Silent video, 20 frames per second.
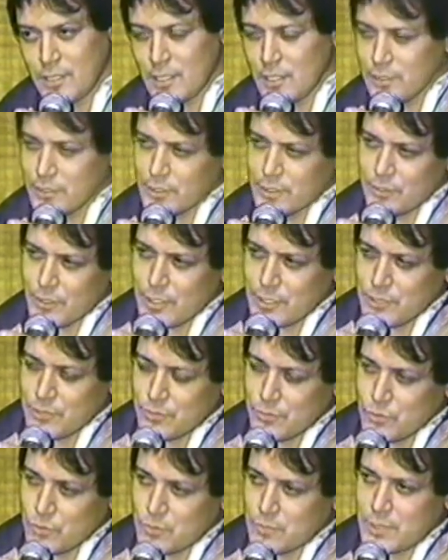I looked across
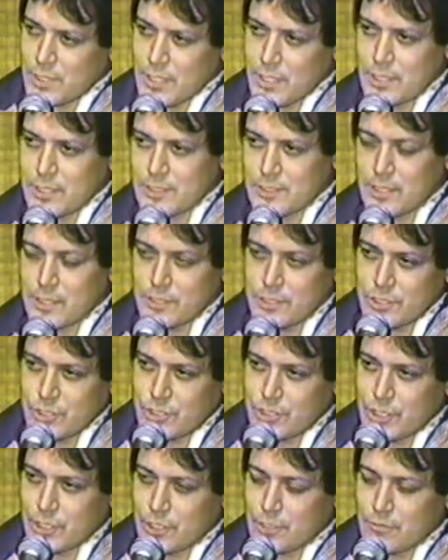the room and I saw this
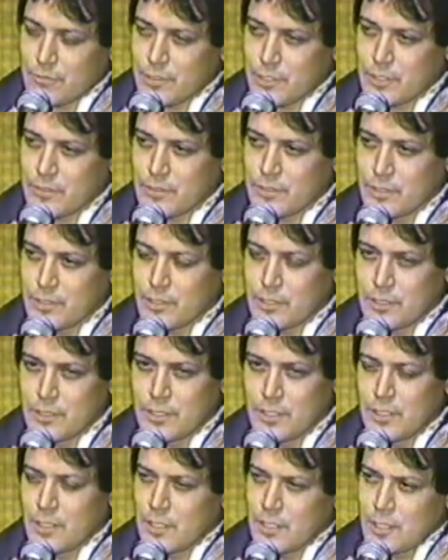chick over there with
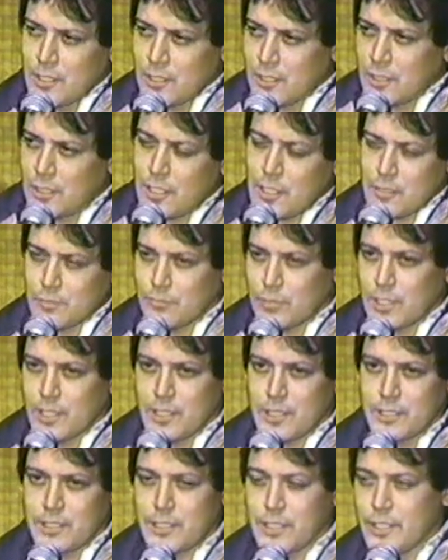a long
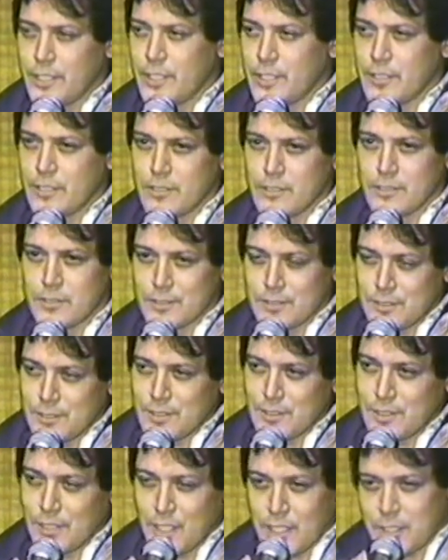blonde hair,
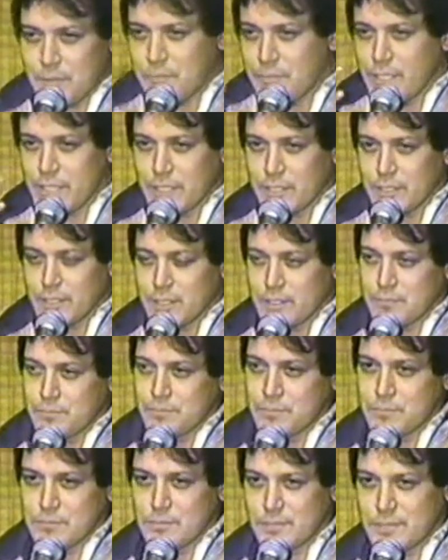a lot of makeup,
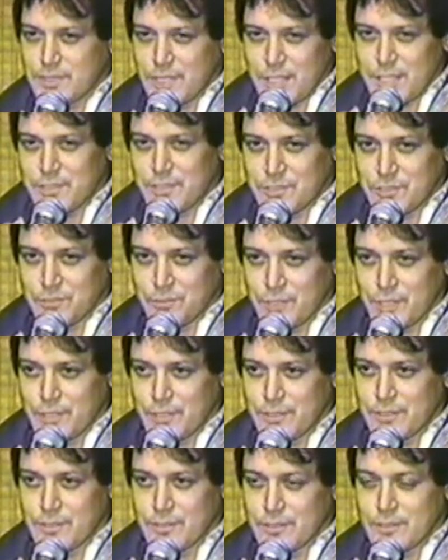tight
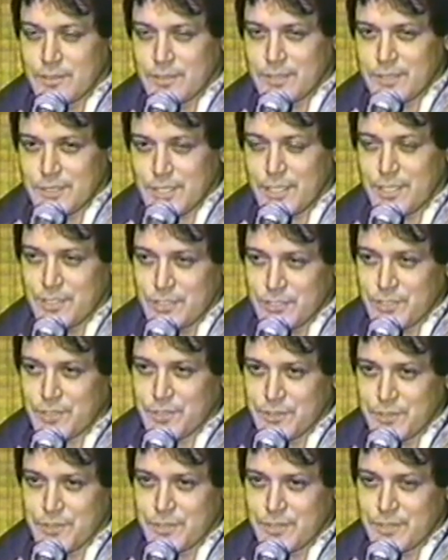sweater, tight
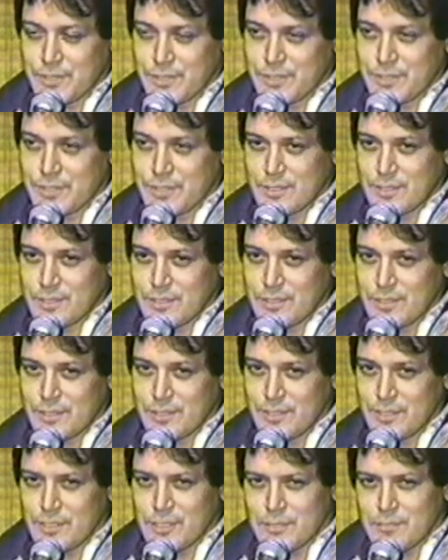skirt.
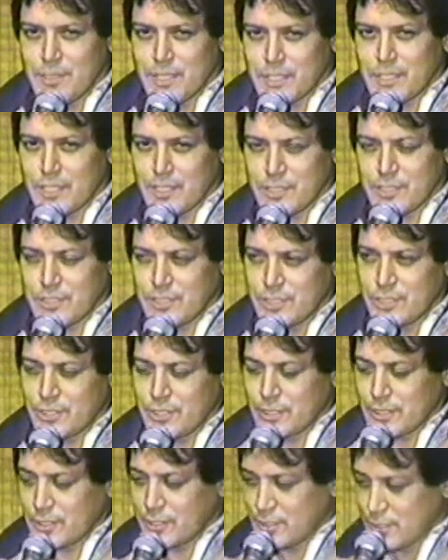You know, my kind of
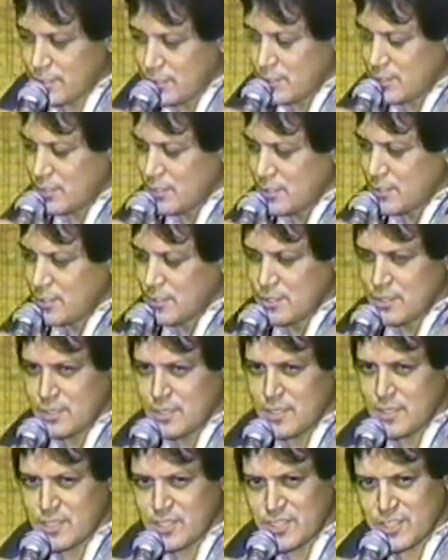chick.
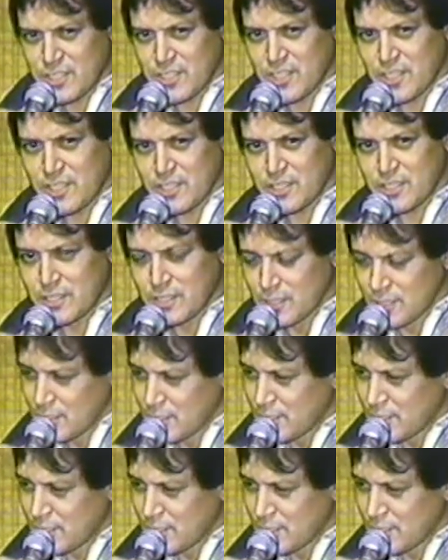A slut.